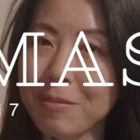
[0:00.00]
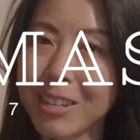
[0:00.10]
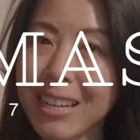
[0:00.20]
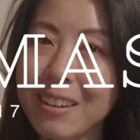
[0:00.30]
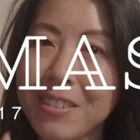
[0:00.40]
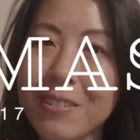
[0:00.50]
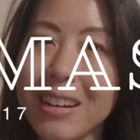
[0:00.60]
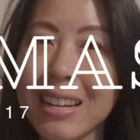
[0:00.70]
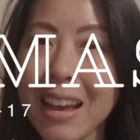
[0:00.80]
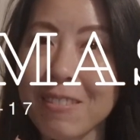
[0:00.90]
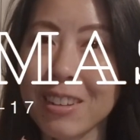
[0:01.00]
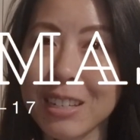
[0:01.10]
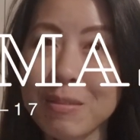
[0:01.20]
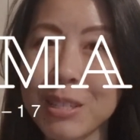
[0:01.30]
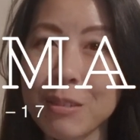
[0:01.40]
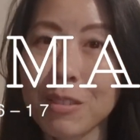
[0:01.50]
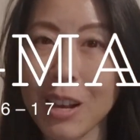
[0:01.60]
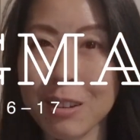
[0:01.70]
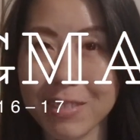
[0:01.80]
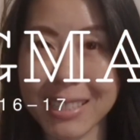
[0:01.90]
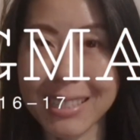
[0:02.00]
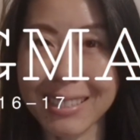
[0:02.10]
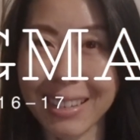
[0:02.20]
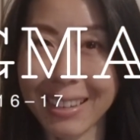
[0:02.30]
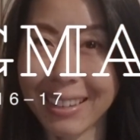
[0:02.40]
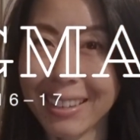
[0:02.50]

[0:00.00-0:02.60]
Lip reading: morning everyone and welcome to Vlogmas day